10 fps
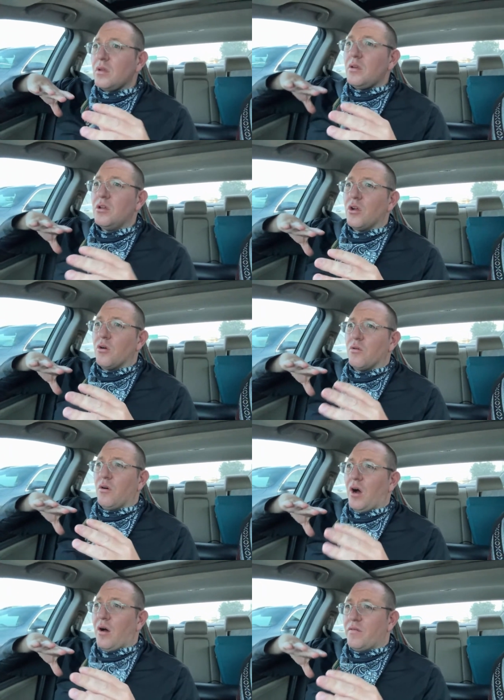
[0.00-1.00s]

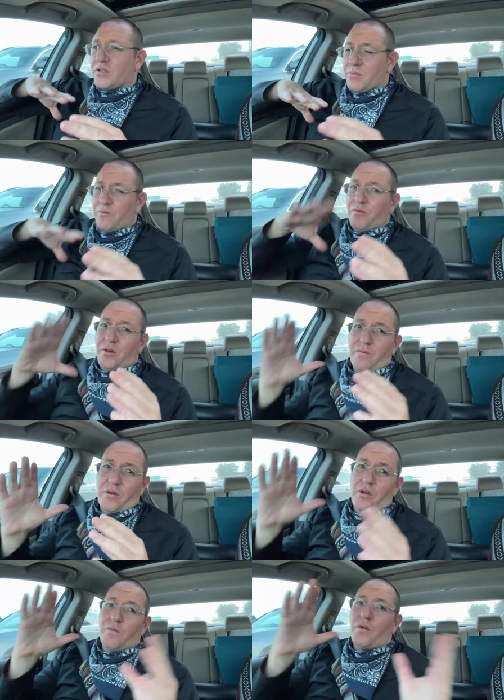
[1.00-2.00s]
of some people feeling,
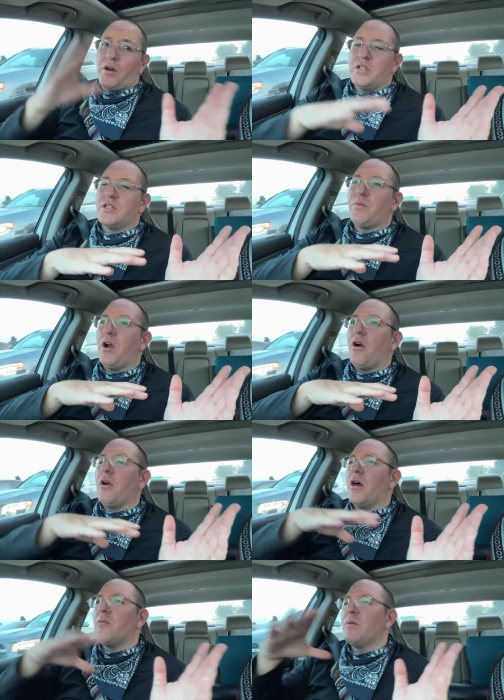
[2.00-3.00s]
very
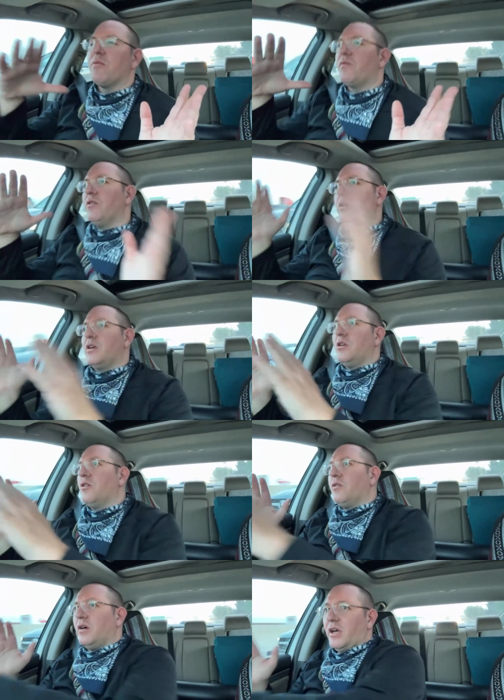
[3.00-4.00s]
despaired, other people feeling,
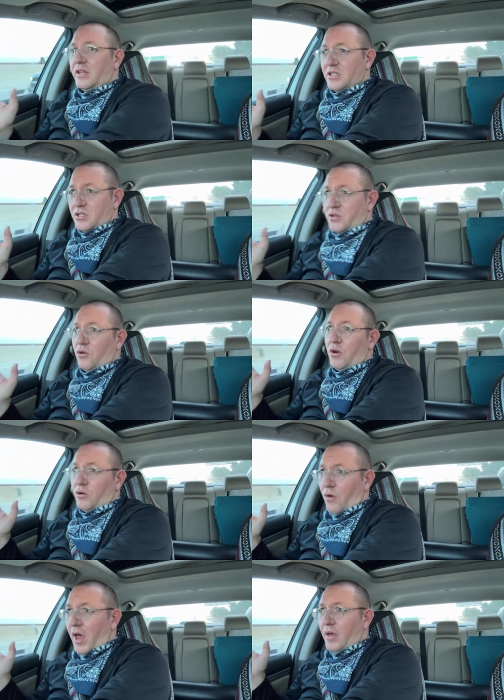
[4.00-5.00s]
like this is going
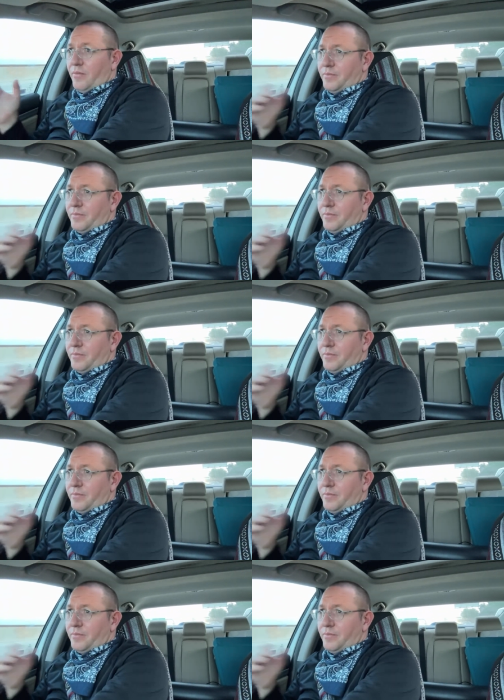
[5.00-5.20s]
great.